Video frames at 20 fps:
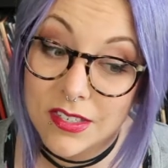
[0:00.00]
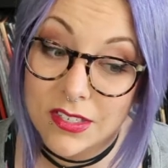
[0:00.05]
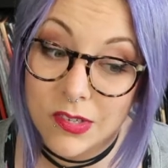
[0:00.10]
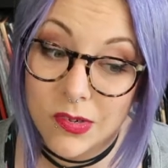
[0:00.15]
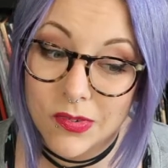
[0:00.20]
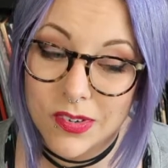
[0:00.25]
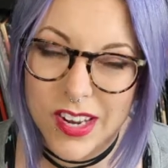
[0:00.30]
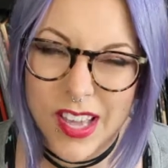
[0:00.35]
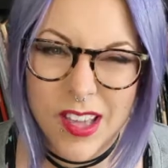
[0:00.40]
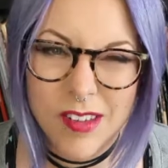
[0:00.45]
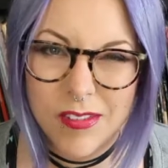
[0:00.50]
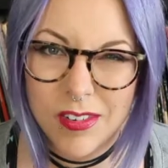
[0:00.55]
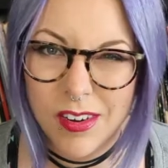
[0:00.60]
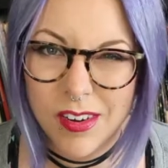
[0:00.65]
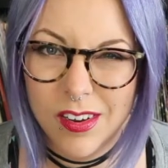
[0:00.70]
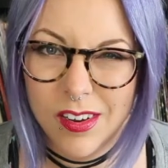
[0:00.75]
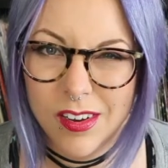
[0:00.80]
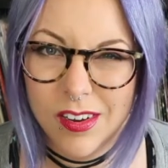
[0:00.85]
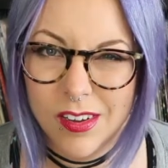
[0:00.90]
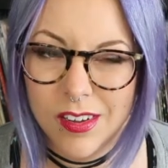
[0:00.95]
So not
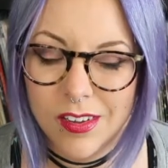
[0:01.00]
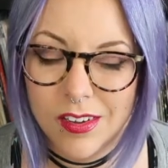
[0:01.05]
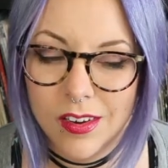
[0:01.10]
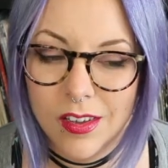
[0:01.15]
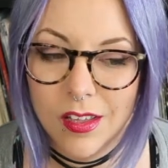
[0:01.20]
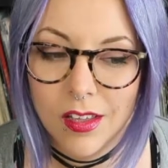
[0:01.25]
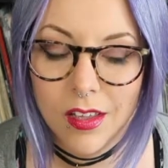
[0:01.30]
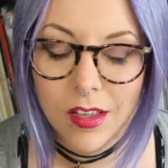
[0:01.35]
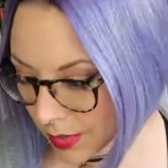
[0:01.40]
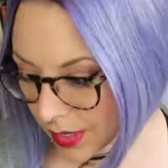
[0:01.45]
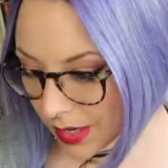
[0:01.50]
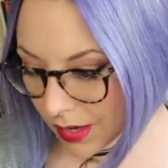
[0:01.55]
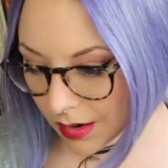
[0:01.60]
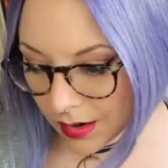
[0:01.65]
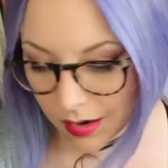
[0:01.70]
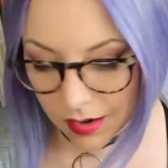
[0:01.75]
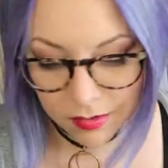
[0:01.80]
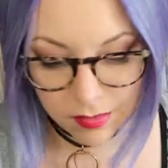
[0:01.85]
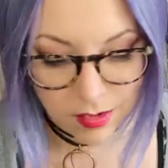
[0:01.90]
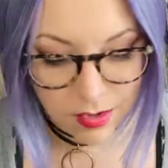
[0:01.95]
very good
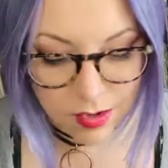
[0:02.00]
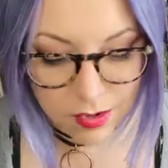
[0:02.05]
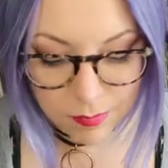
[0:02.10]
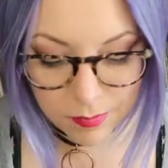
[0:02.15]
PR there,